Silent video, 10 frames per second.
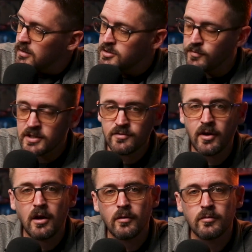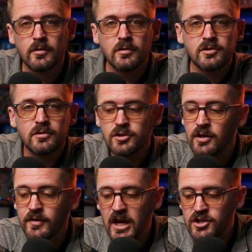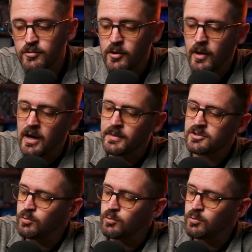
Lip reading: So first of all, certification requirements.